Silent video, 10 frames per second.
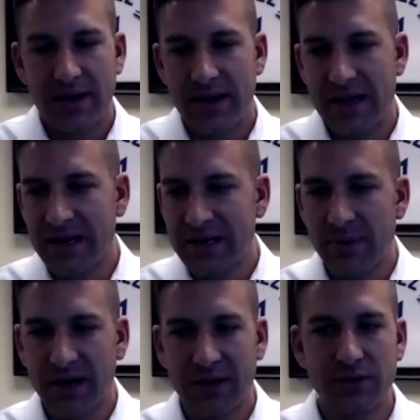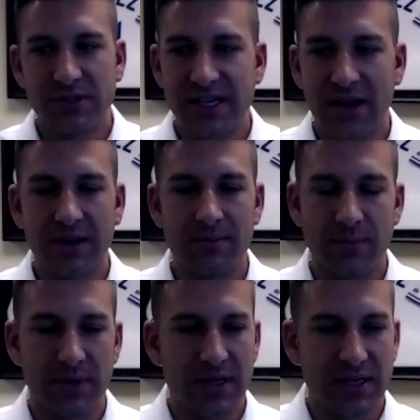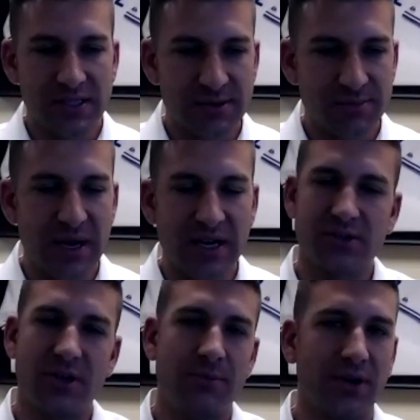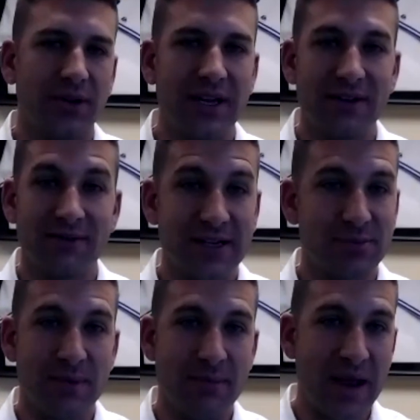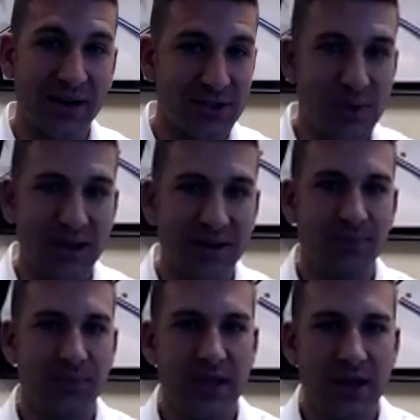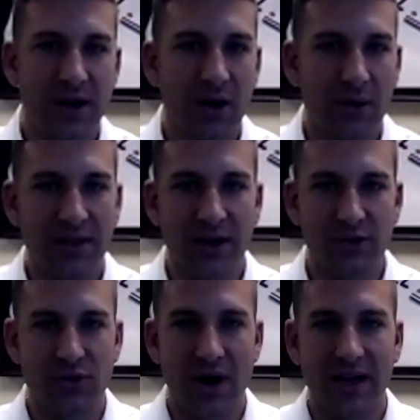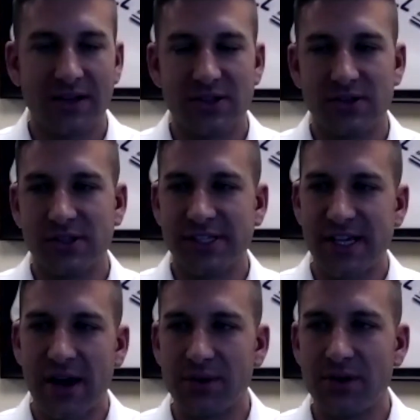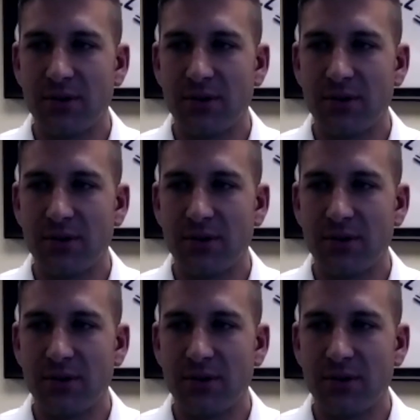anybody who's selling, especially purely investment management, you know, and they're trying to sell you